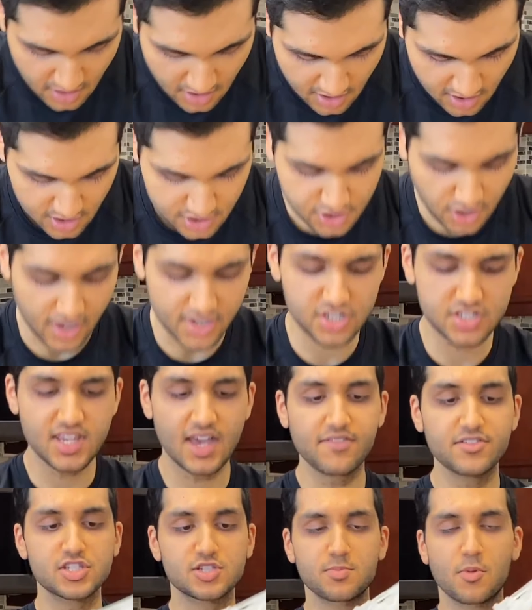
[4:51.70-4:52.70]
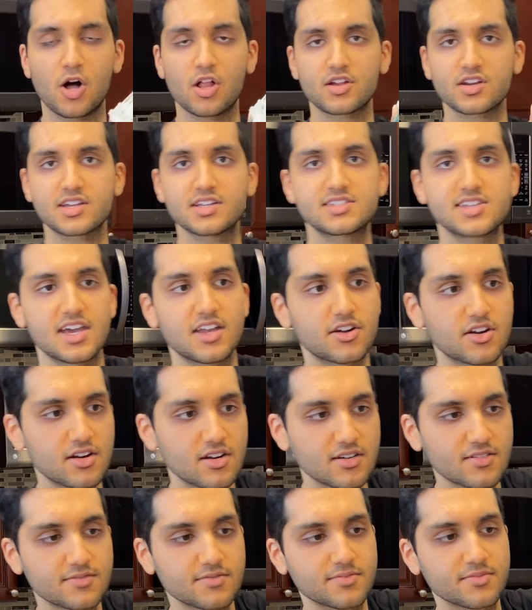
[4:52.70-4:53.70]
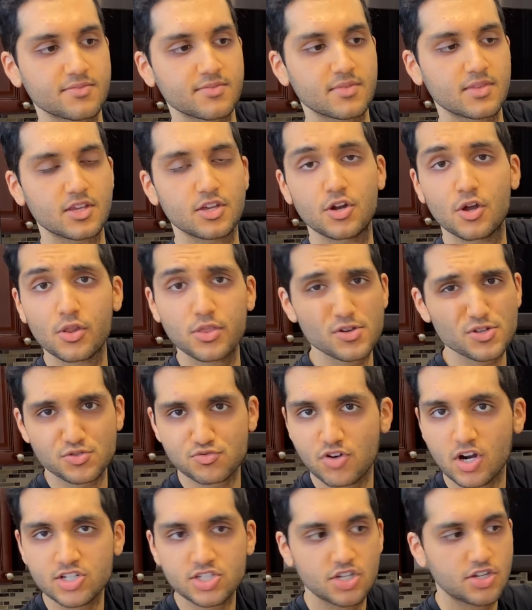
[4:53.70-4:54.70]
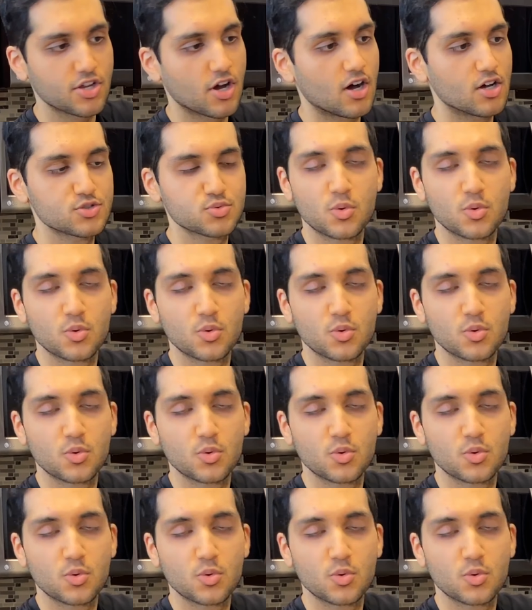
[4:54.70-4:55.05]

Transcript: So I just have a smaller container. You know those Russian dolls?